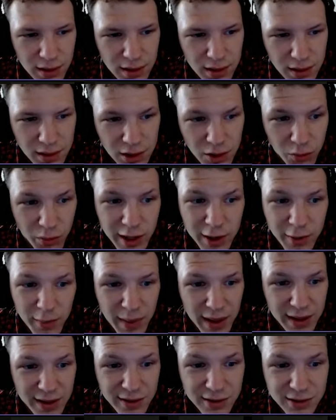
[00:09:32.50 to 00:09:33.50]
The
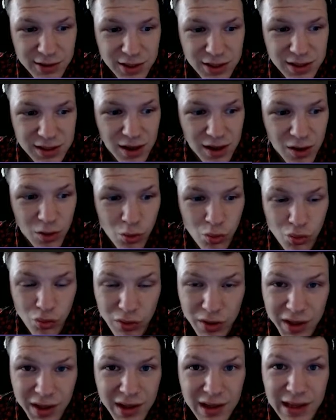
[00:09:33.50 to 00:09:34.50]
Widowmaker is just a
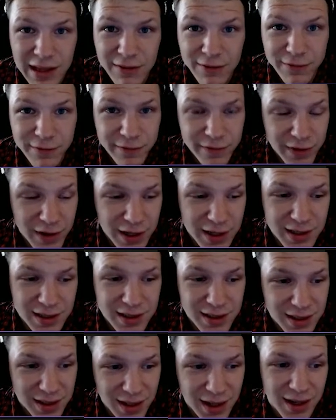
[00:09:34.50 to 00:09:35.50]
really fun
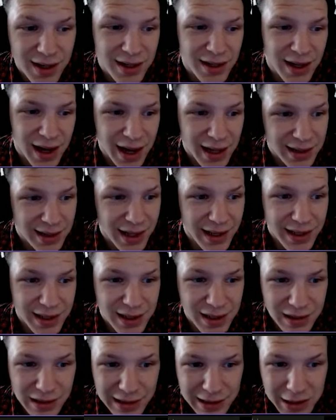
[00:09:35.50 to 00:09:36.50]
gun. I like it
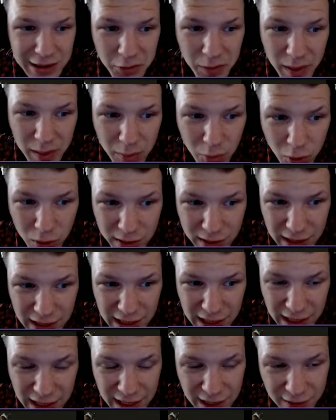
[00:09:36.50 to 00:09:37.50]
a little bit more than the
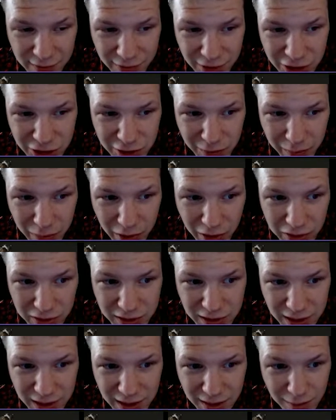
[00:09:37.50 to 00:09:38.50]
Intervention
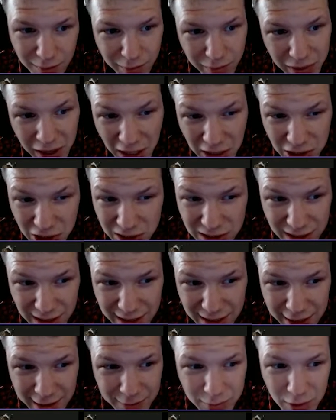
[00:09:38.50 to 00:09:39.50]
personally, but I just
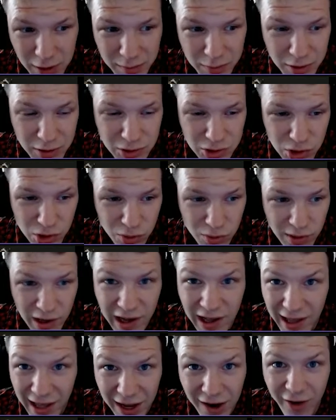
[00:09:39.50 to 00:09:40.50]
like MW2 a
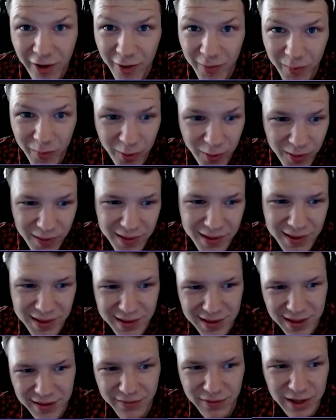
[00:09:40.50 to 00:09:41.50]
hair more
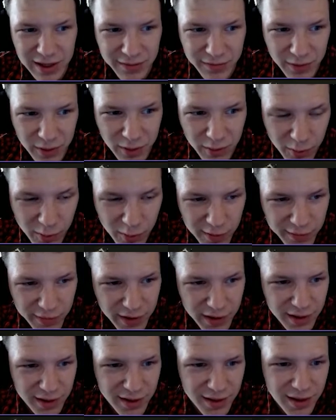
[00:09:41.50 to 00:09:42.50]
than Infinite Warfare.